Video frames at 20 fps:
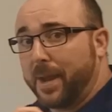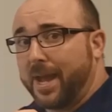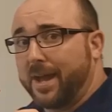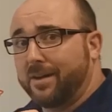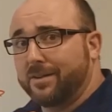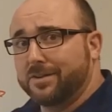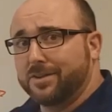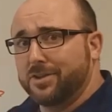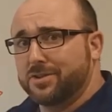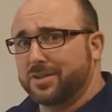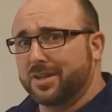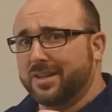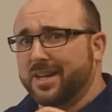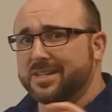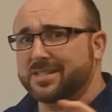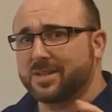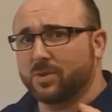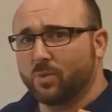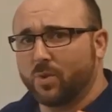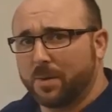bound, usually
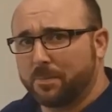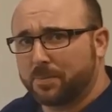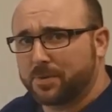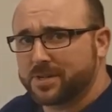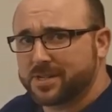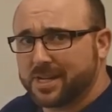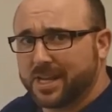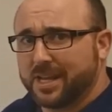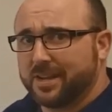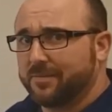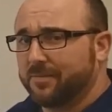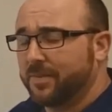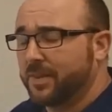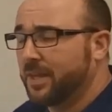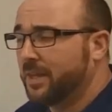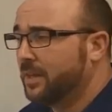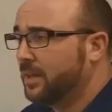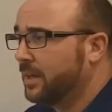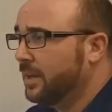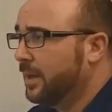less than one percent,
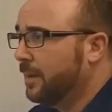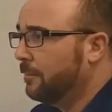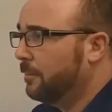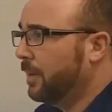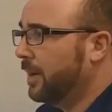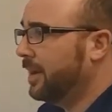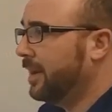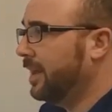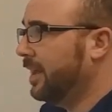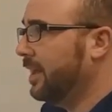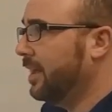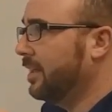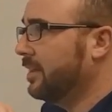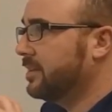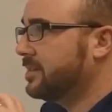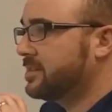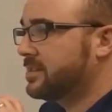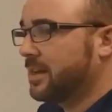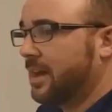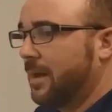but
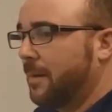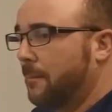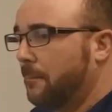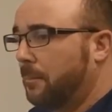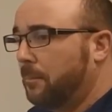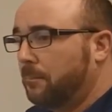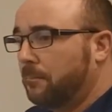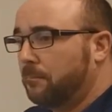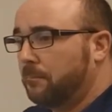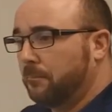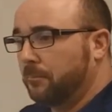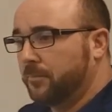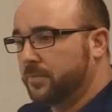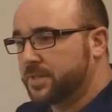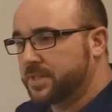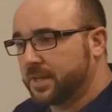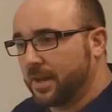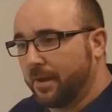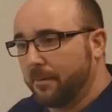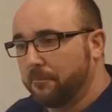some,
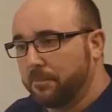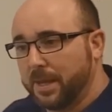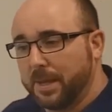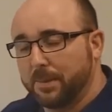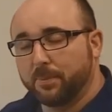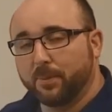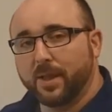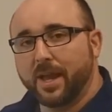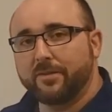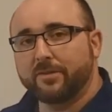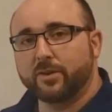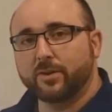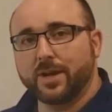some people have a